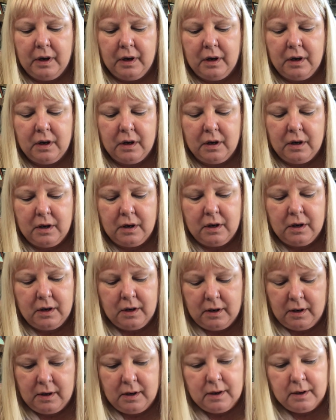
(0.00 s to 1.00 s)

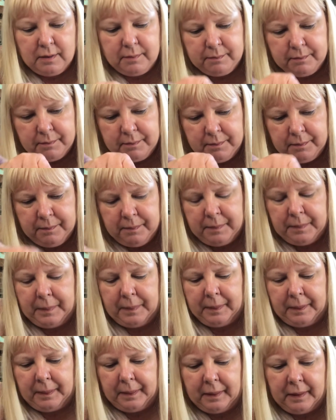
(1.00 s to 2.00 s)
Um,
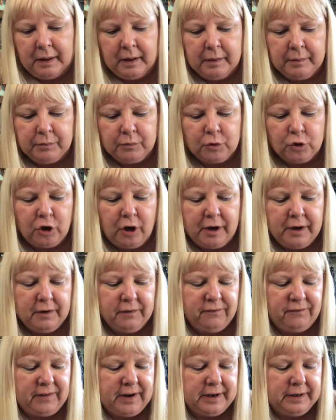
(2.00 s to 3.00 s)
I'm trying to
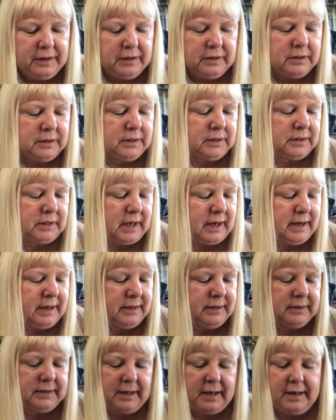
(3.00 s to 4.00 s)
find a
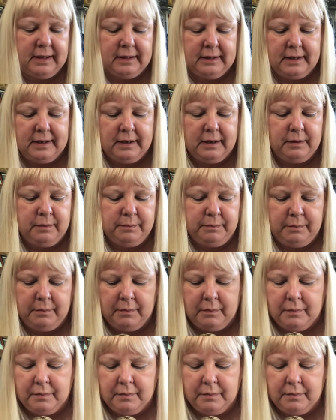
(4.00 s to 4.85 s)
size on them.